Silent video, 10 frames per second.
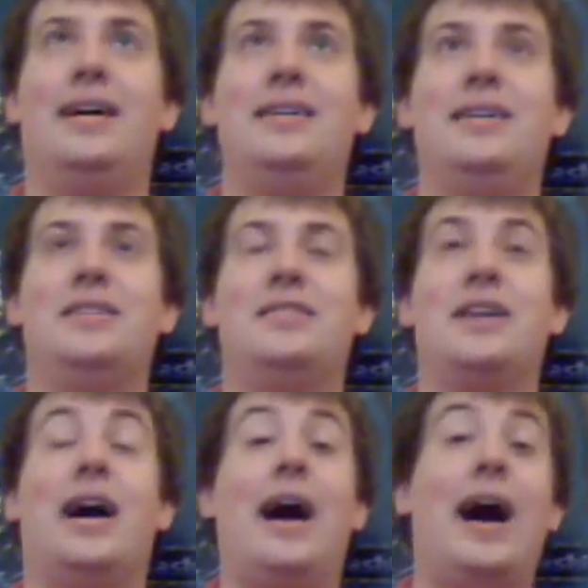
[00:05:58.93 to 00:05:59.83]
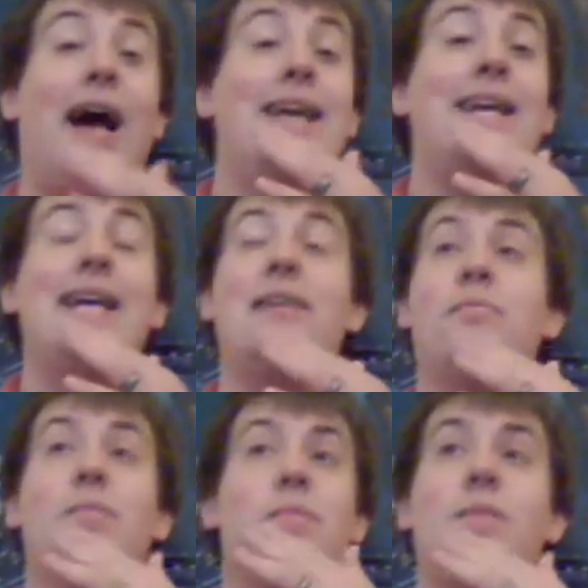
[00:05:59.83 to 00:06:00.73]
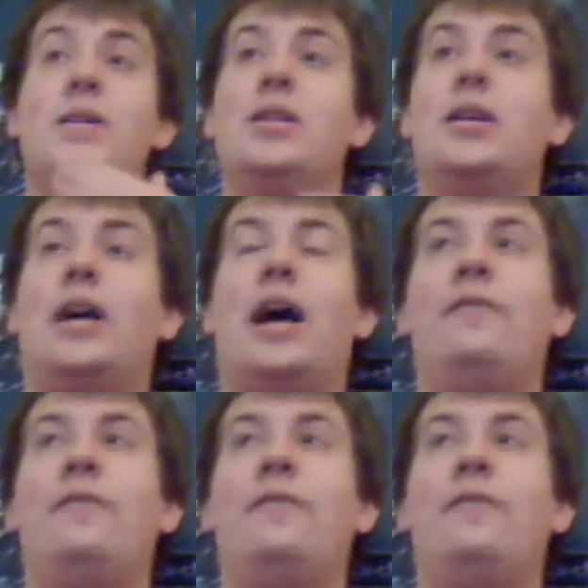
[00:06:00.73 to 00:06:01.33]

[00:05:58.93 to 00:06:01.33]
Is I